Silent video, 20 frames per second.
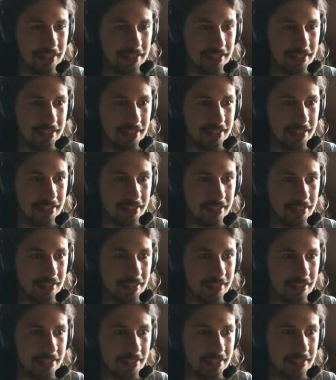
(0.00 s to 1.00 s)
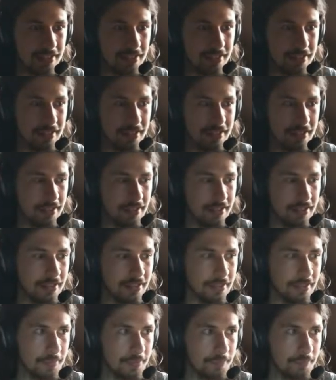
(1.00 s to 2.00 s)

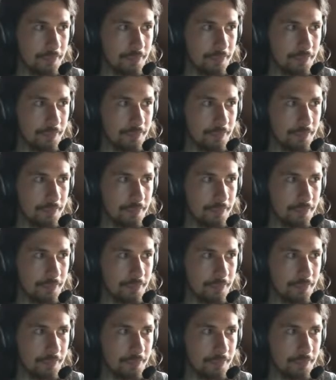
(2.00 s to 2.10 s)
[no speech]